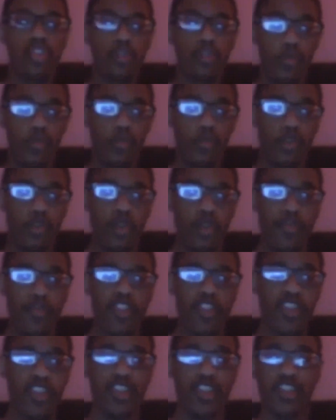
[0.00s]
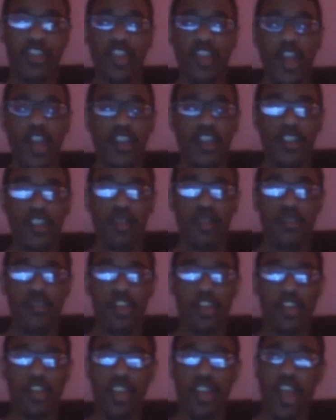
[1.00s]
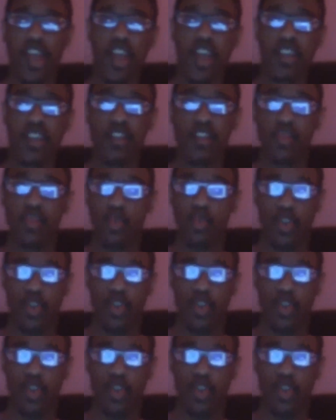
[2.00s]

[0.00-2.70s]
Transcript: performances and Ty Simpkins as the one